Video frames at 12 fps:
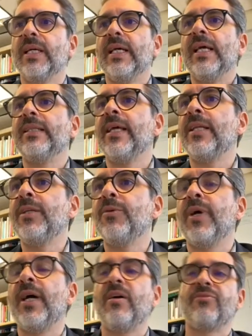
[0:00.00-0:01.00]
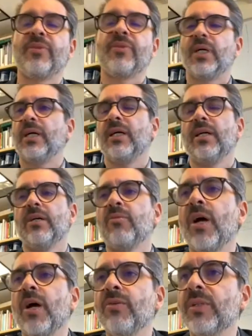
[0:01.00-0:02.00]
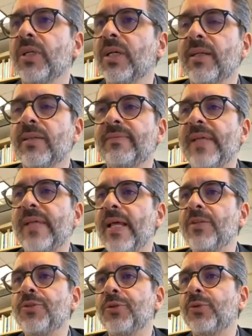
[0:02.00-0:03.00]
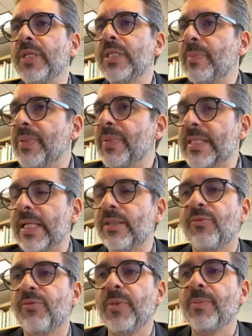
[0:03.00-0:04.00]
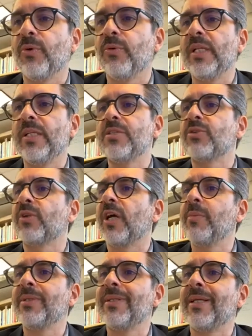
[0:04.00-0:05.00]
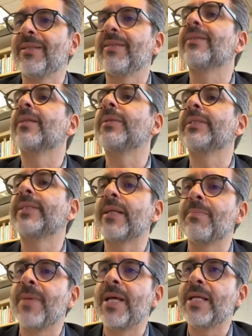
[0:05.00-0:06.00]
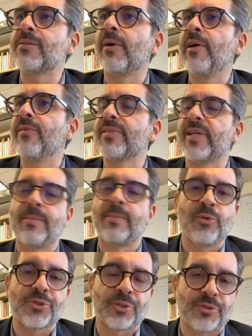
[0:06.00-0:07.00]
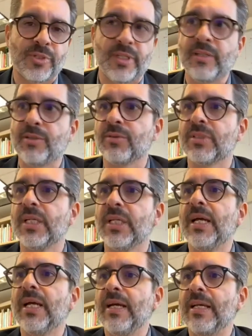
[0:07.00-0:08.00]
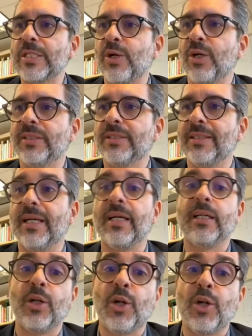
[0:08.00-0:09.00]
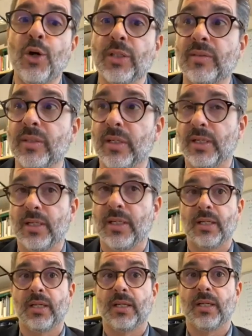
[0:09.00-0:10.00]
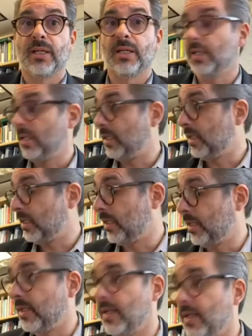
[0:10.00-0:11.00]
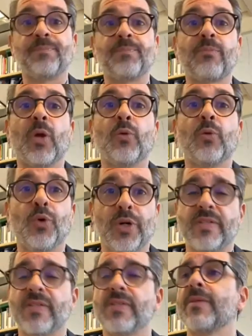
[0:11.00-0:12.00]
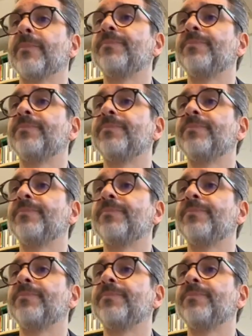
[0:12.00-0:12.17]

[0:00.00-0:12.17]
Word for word: And then you have around 10 to 20% of people really describing that the, their mental health, their emotional status has gotten a lot uh, uh, uh, worse.